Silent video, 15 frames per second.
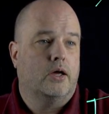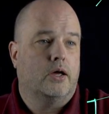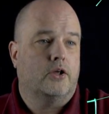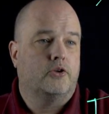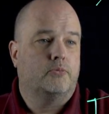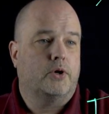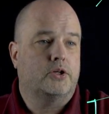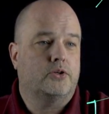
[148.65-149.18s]
a
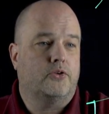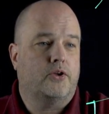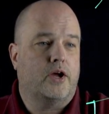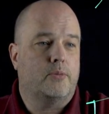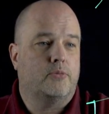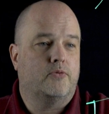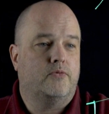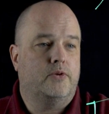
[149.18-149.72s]
special
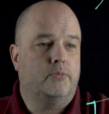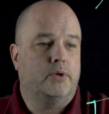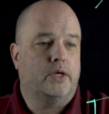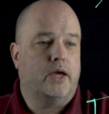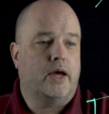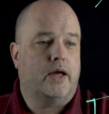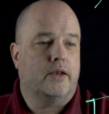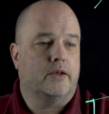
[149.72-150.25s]
type of
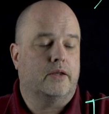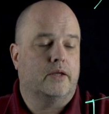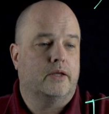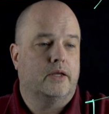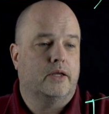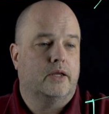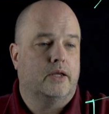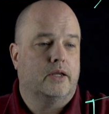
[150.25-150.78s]
VPN
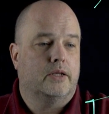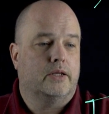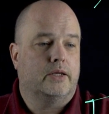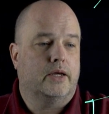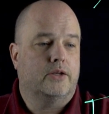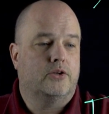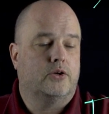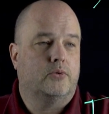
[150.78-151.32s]
to
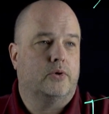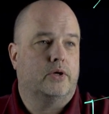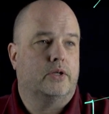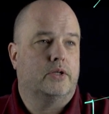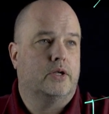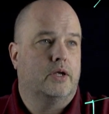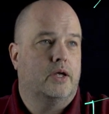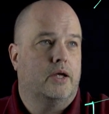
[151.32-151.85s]
get to
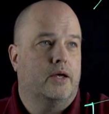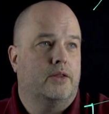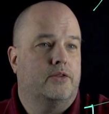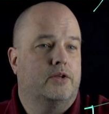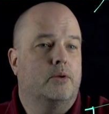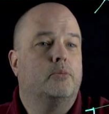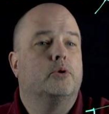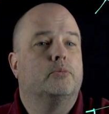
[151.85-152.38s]
it
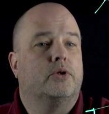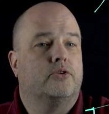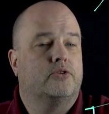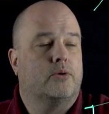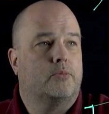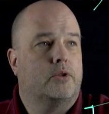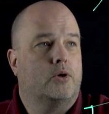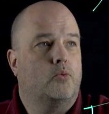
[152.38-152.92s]
that implements
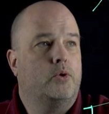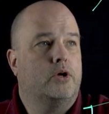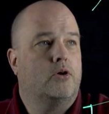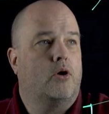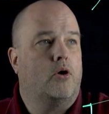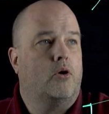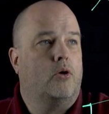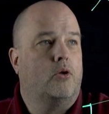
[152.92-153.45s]
something we
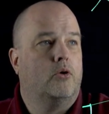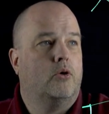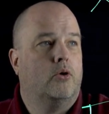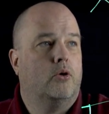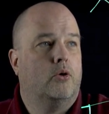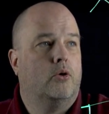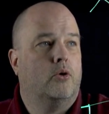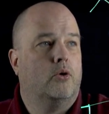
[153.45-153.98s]
call
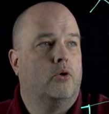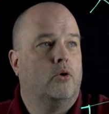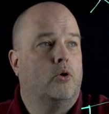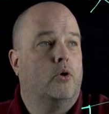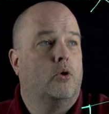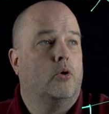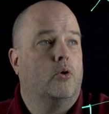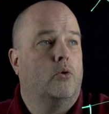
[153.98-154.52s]

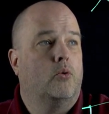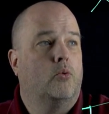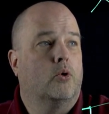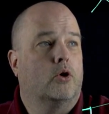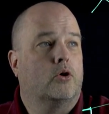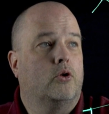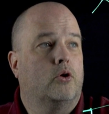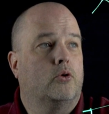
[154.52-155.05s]

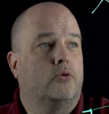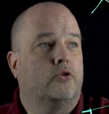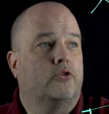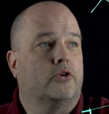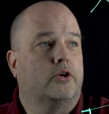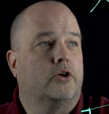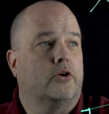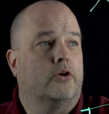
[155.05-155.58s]
workload
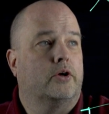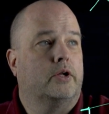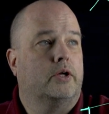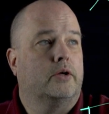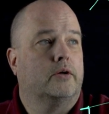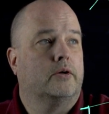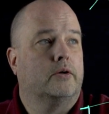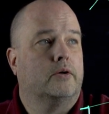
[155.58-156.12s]

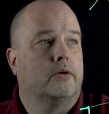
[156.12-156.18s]
security.